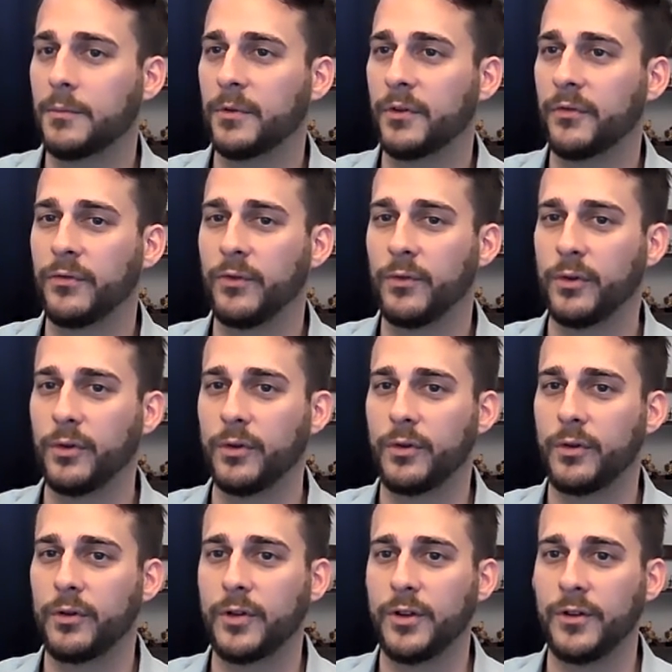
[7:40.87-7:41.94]

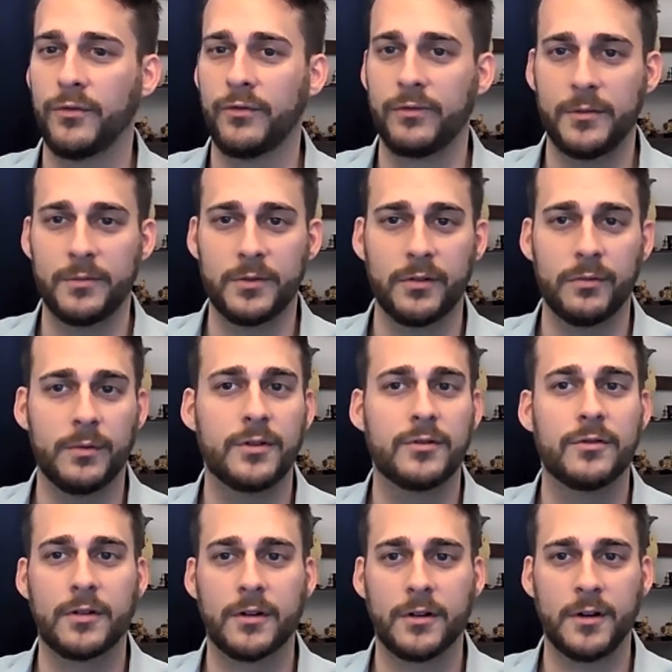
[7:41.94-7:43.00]
before you flip the
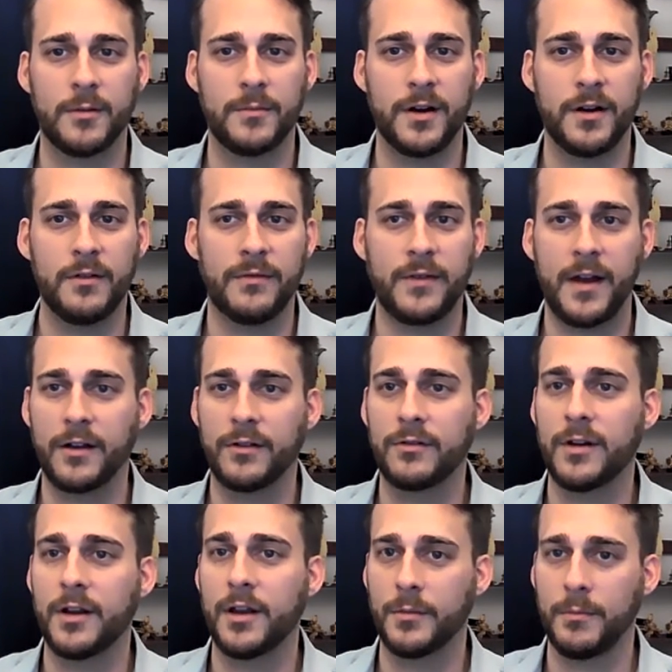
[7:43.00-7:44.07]
switch, turn on
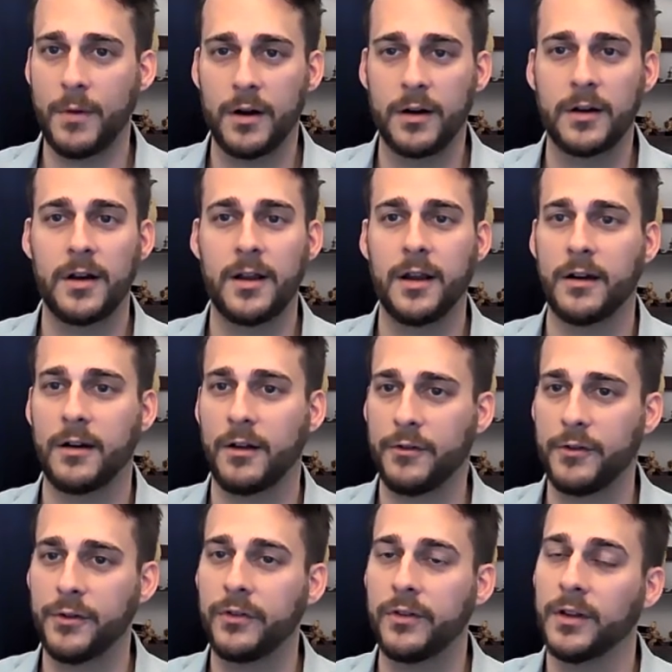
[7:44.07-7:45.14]
manufacturing and marketing and
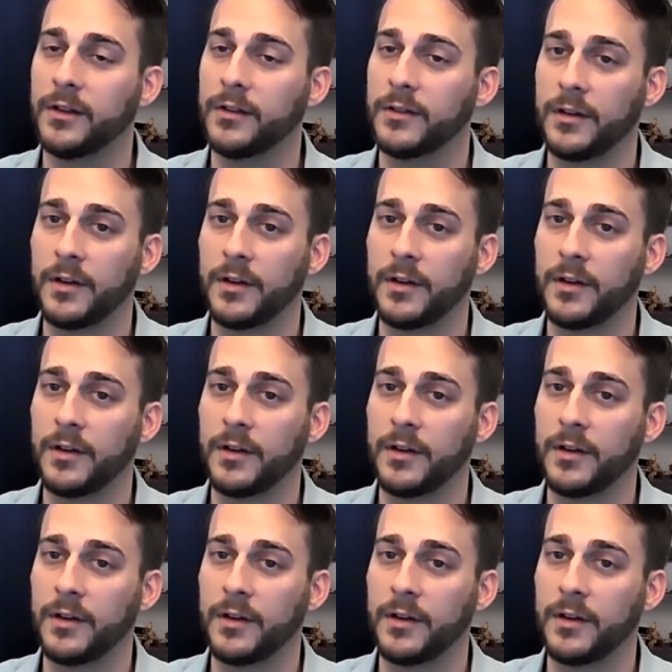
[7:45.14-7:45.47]
all those things.